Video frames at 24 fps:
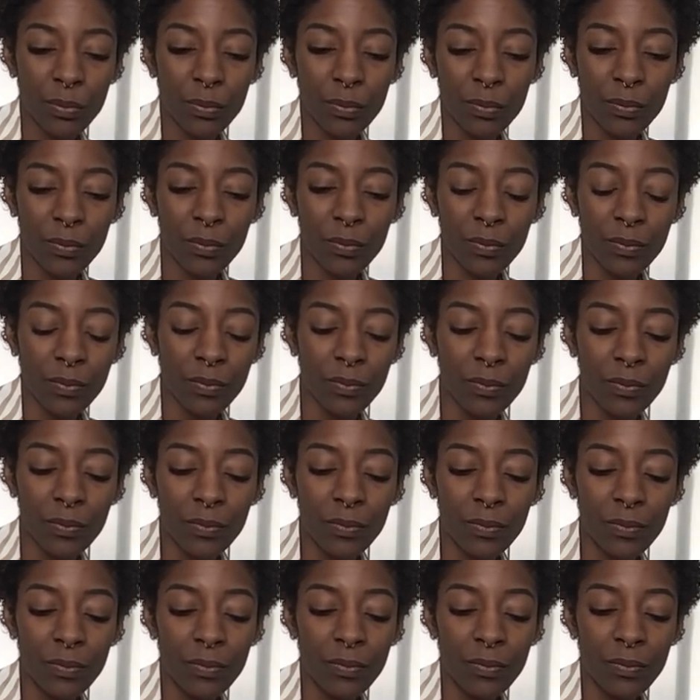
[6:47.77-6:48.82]

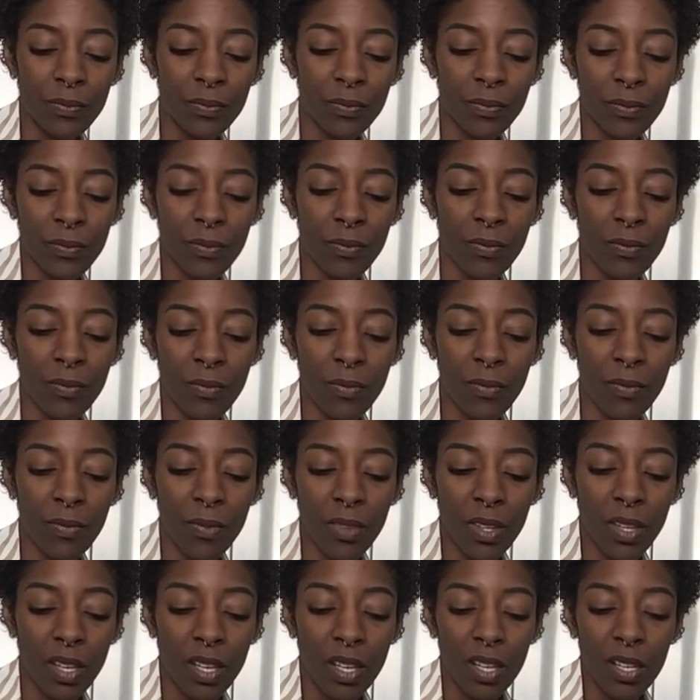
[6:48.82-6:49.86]

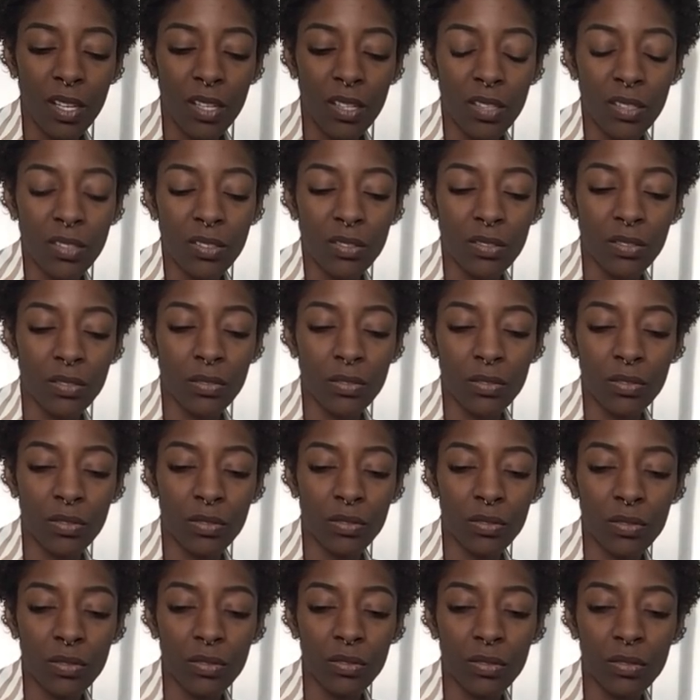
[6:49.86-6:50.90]

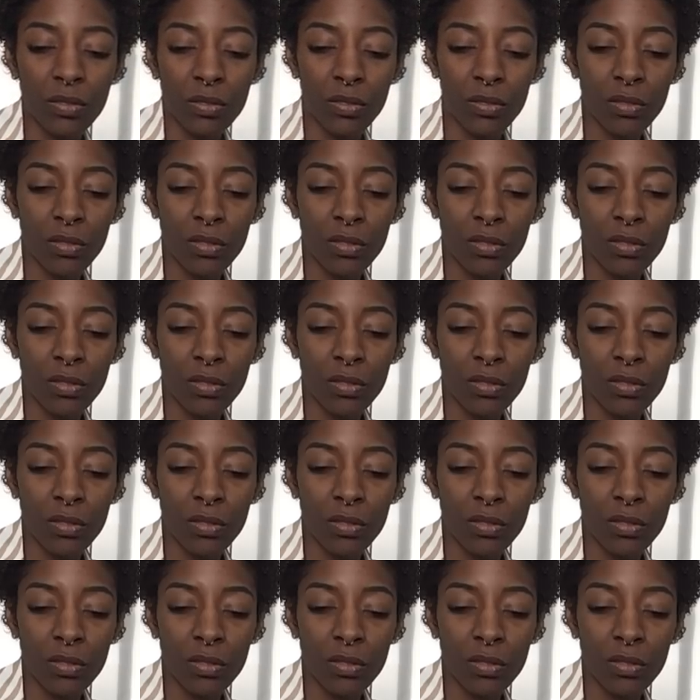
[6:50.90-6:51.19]
No one is speaking in this clip.